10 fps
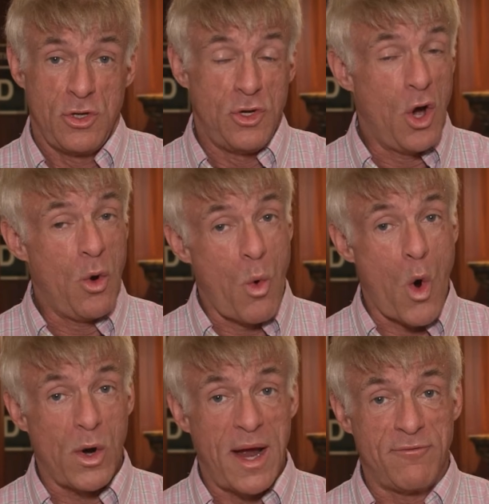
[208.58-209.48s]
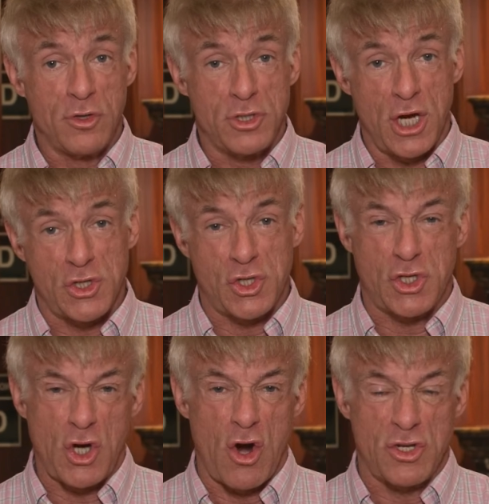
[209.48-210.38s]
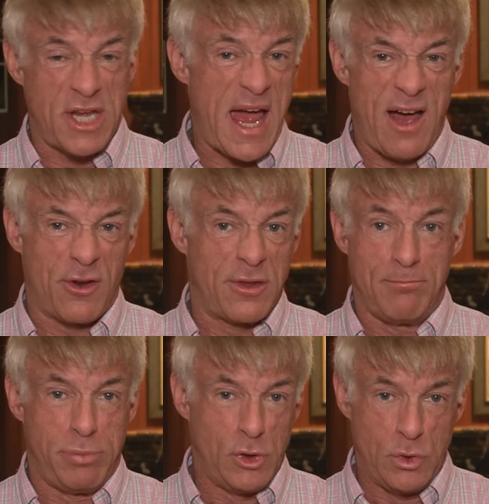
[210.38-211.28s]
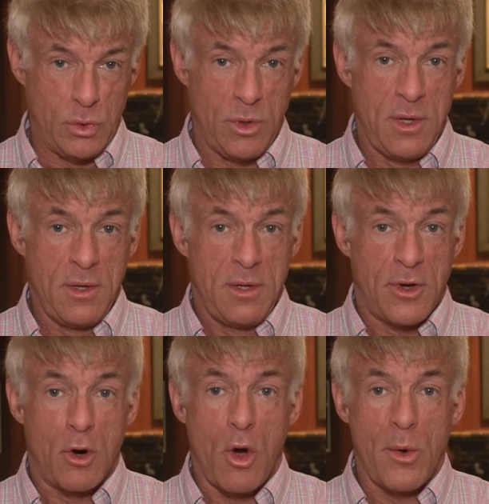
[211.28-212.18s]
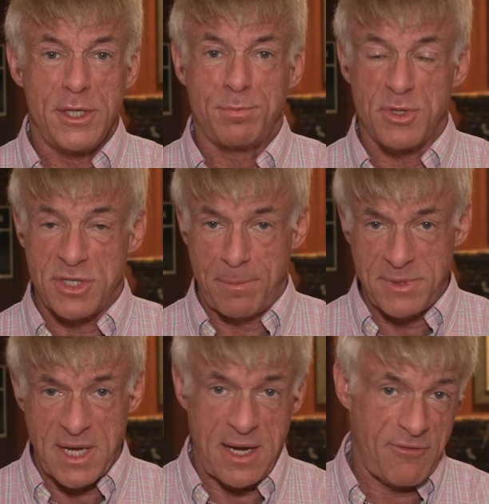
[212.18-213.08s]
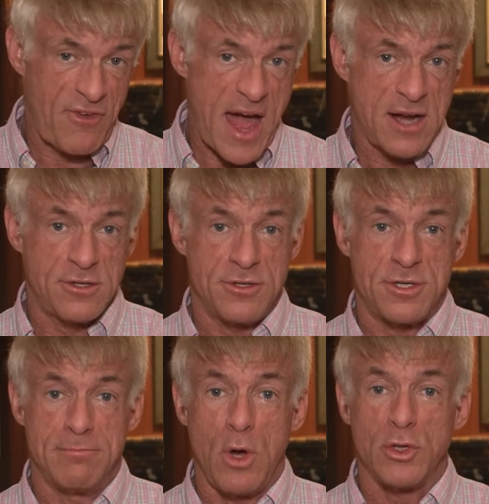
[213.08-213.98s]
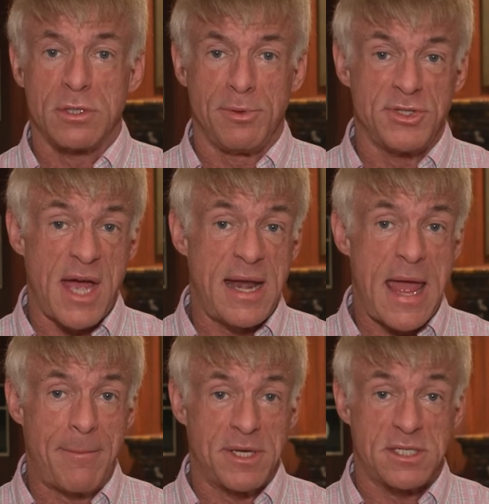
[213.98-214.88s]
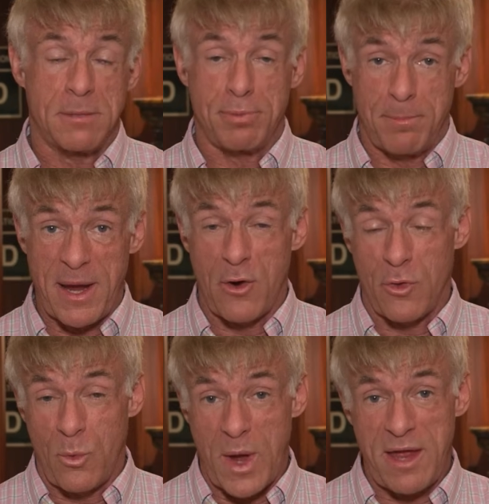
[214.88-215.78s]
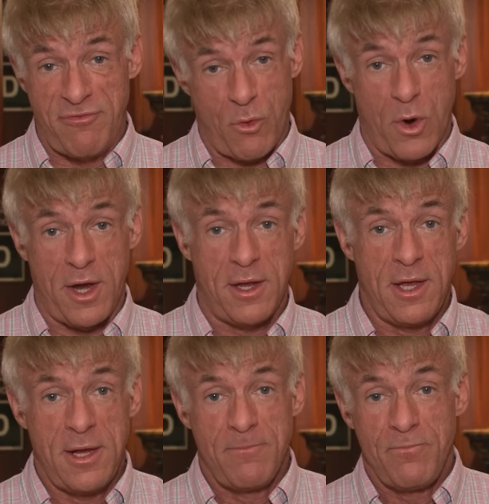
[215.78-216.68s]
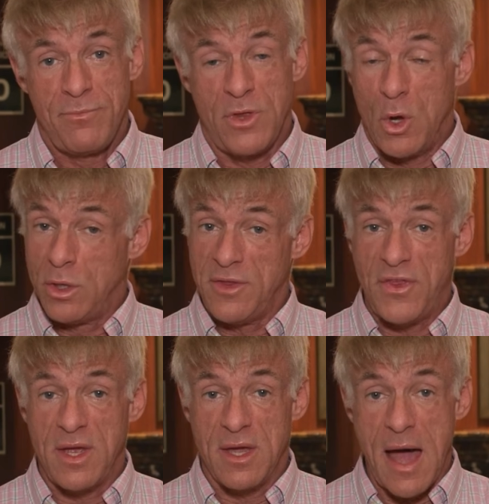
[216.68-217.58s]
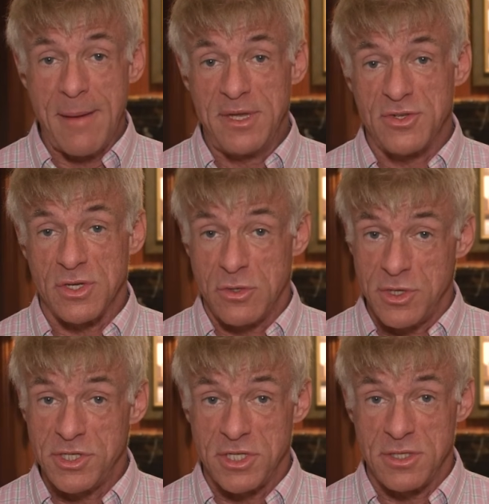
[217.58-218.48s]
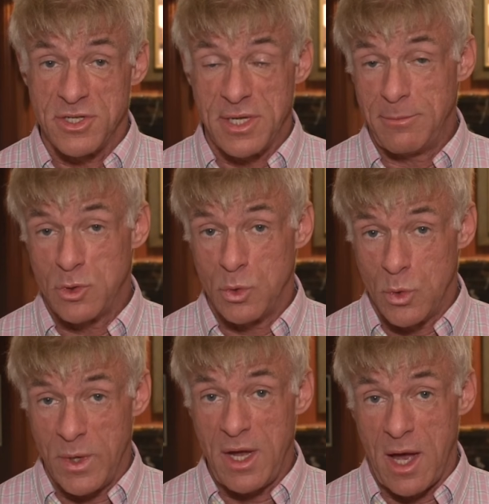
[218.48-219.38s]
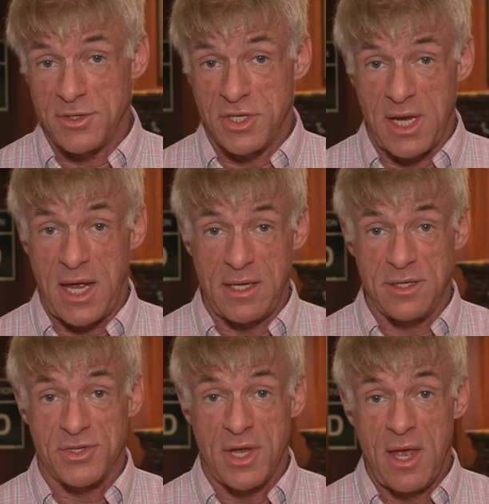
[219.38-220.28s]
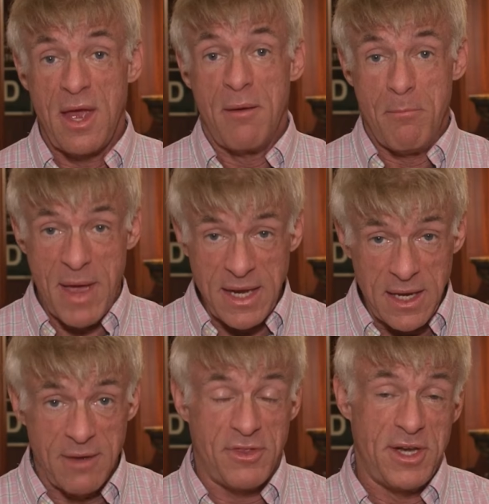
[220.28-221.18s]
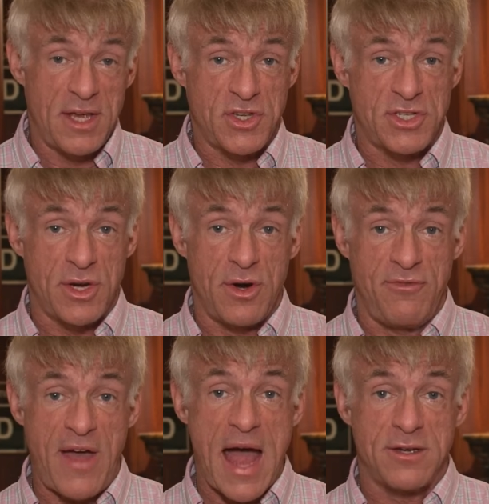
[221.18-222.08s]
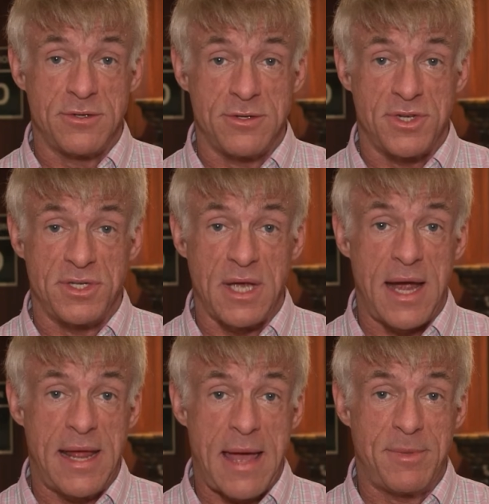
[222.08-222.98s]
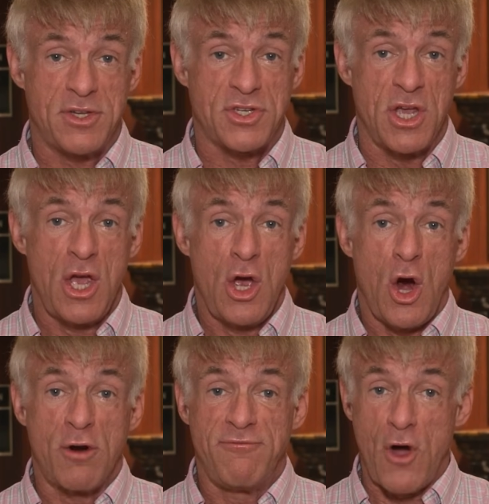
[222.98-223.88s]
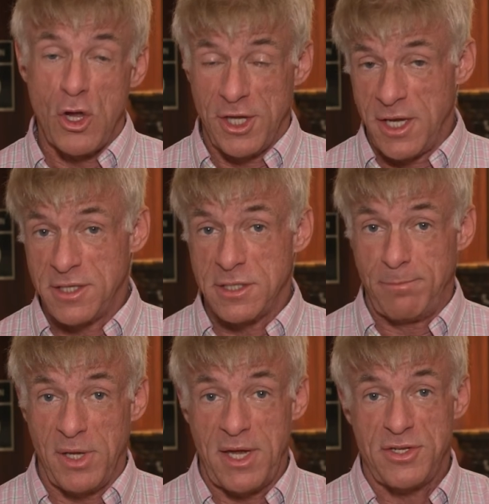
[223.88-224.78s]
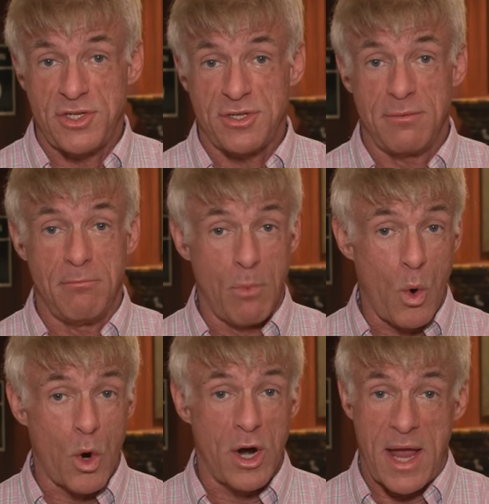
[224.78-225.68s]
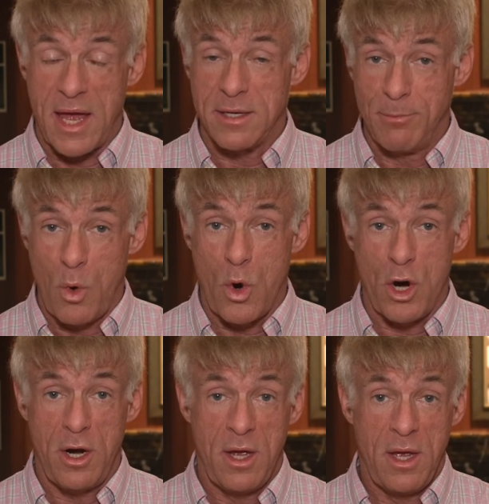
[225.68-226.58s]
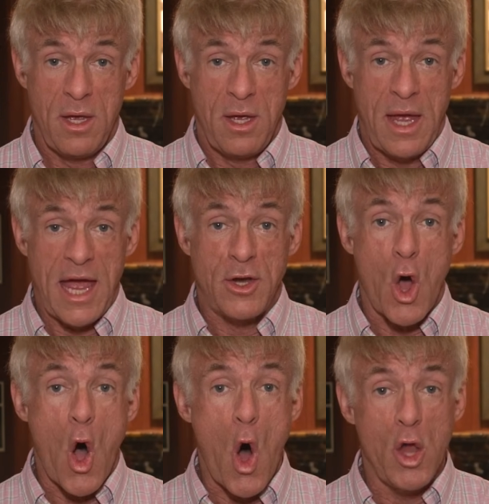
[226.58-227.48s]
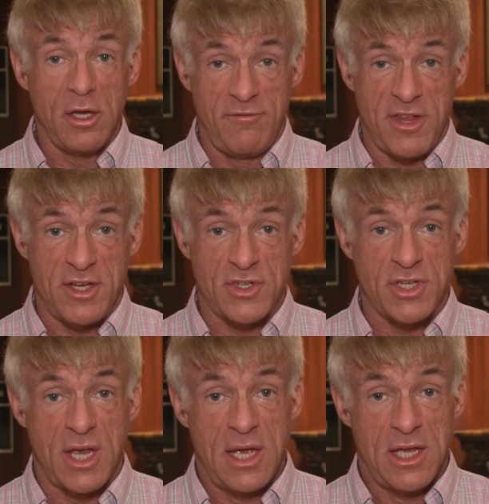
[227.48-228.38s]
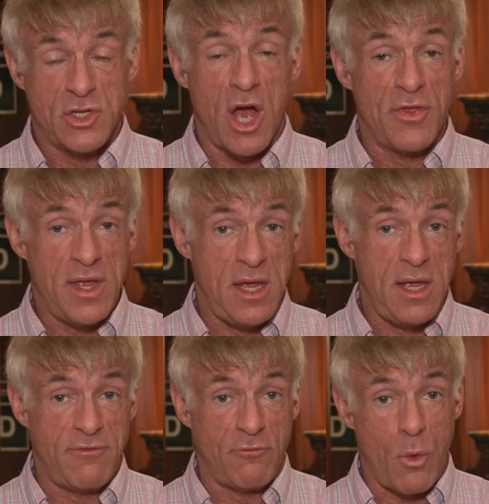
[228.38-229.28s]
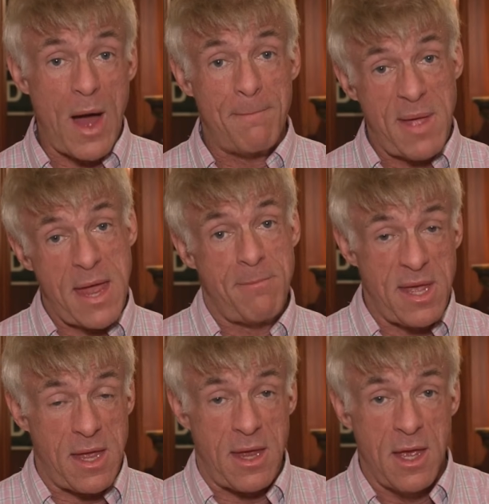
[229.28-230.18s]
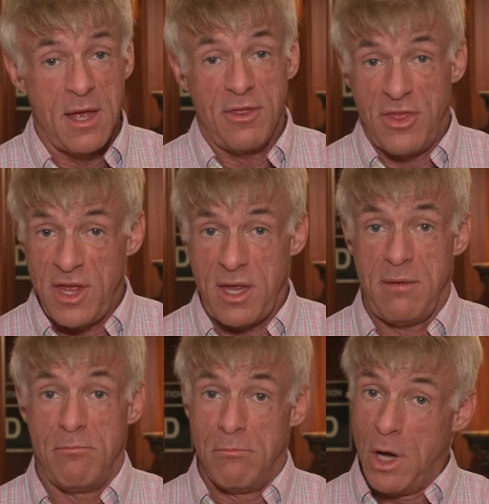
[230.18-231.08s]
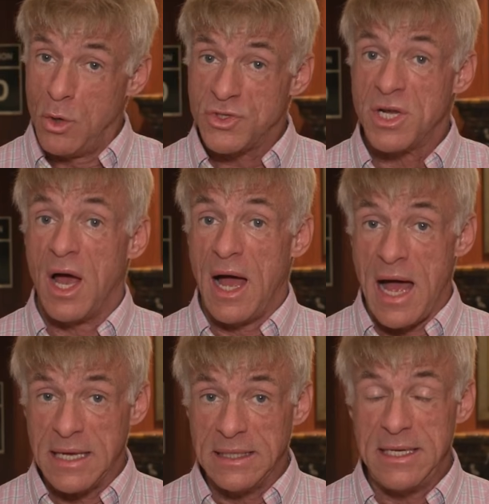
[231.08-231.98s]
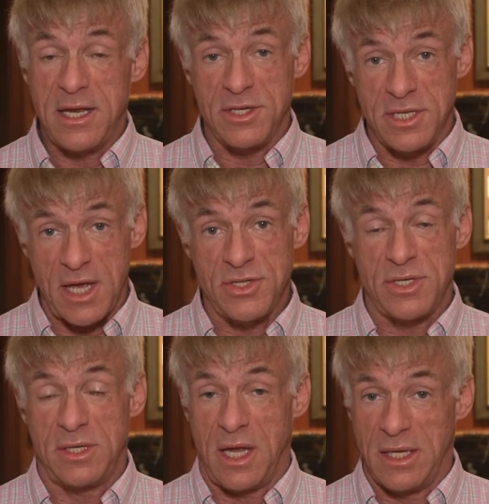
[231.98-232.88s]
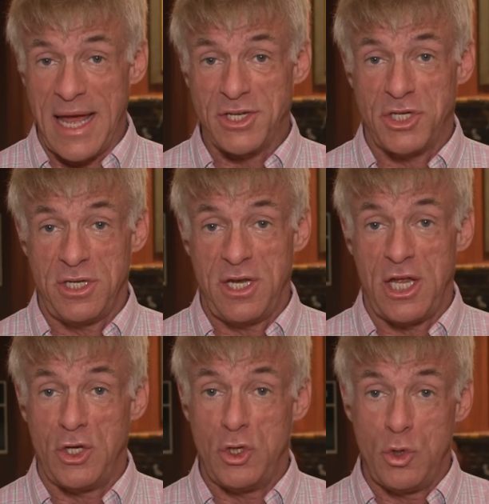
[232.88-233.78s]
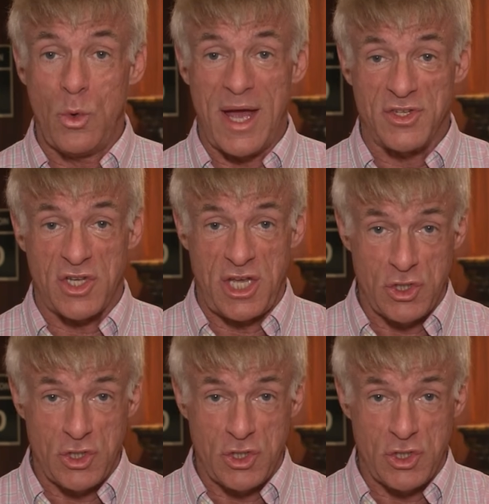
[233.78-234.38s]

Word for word: No war ever just starts out of the blue. There are always precipitating factors and multiple dynamics that prepare the way for it. The only thing commies and Christians seem to agree on today is many of the necessary factors and dynamics are falling into place more and more, and all of this is on the eve of what may be the most hotly contested election in U.S.